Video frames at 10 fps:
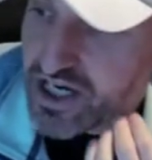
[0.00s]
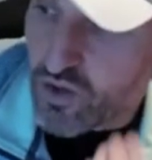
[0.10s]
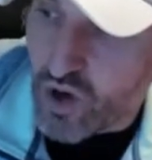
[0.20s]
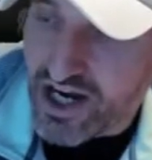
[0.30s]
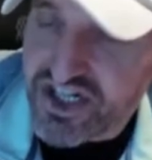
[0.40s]
you got a
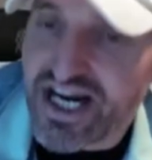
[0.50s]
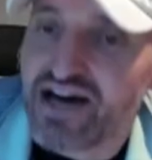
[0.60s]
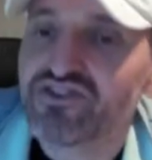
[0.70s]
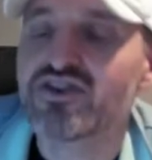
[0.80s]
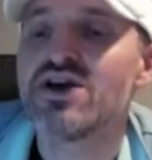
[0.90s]

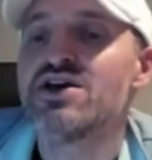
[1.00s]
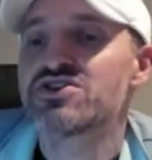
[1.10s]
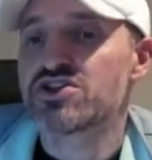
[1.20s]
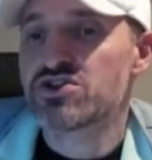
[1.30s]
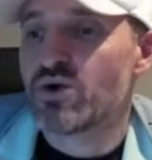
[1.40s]
washout
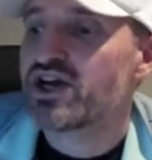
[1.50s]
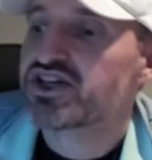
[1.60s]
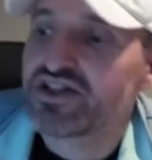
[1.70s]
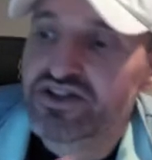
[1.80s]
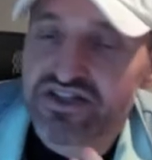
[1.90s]

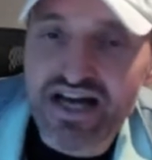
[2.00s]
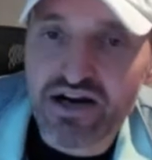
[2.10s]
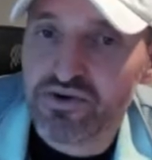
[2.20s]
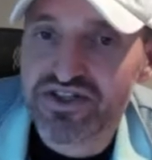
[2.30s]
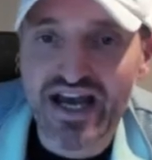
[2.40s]
situation. The
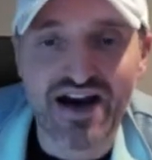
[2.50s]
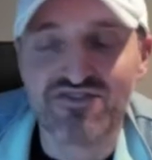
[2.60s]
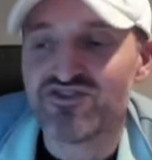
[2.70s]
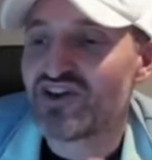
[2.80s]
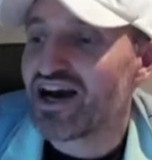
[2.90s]
stock was
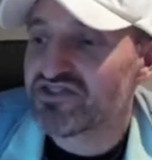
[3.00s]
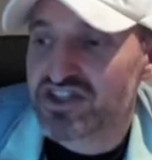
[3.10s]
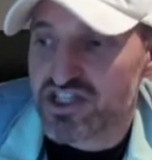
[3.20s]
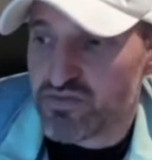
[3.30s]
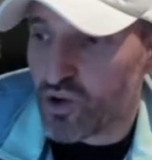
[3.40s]
down five,
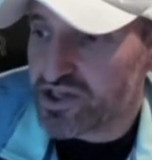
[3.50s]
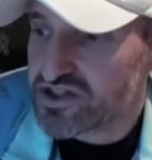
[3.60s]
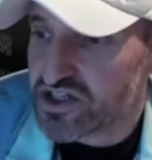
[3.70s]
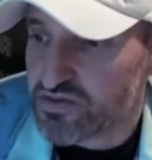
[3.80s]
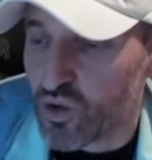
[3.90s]
six
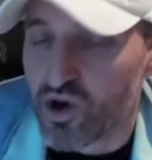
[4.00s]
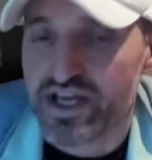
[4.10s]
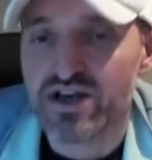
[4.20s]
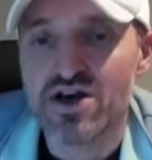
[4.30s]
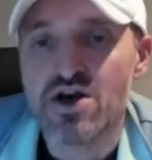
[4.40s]
points this
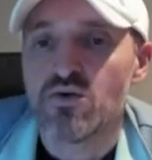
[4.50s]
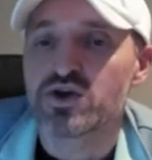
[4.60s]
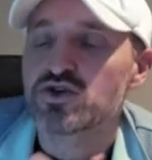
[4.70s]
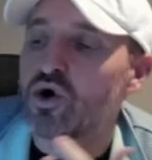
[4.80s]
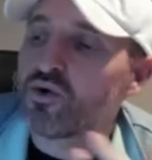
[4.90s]
morning,
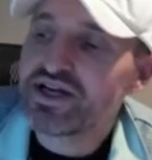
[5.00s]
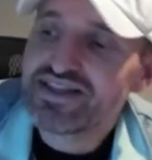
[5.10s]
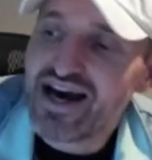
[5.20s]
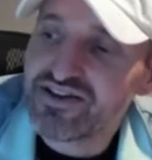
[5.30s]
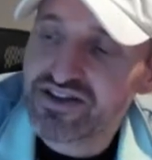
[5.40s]
was all the way
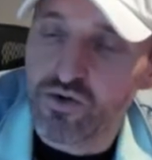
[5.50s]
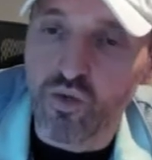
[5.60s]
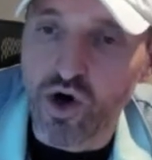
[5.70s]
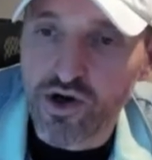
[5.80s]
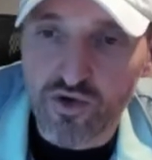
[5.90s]
down to
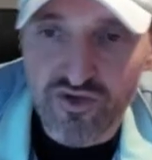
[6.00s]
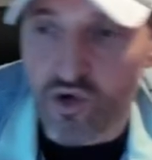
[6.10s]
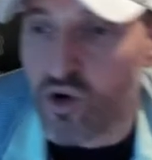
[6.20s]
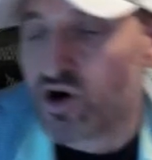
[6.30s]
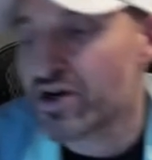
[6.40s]

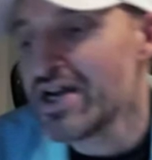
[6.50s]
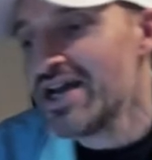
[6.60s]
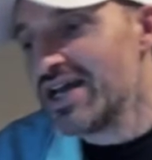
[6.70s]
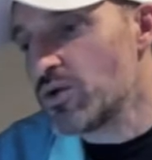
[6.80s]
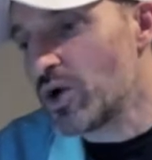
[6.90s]
104.
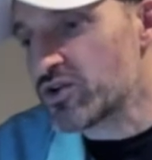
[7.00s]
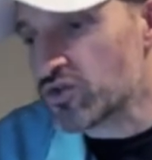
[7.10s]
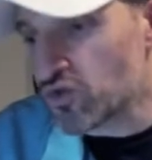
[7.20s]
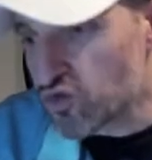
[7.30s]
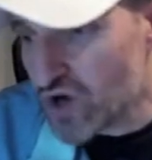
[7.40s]
It went,
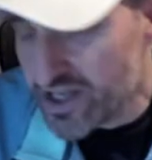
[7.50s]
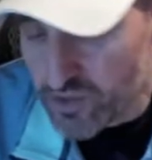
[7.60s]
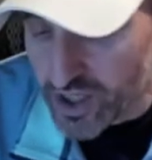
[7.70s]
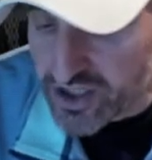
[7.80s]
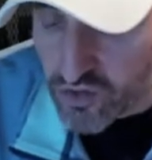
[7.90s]
re- it
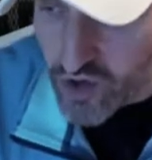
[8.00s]
went